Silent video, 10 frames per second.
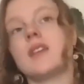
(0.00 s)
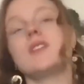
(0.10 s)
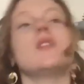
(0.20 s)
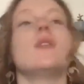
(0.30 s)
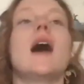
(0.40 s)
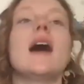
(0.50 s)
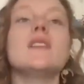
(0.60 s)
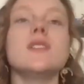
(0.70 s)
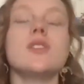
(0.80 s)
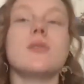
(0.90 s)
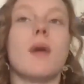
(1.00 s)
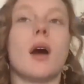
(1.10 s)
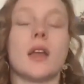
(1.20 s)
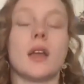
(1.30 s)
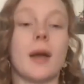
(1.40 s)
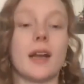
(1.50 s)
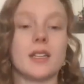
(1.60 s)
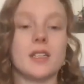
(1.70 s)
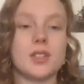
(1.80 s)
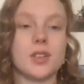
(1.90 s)
And so, as a shamanic
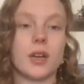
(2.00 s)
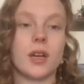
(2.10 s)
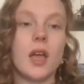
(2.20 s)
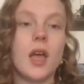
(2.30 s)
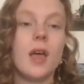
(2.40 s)
practitioner,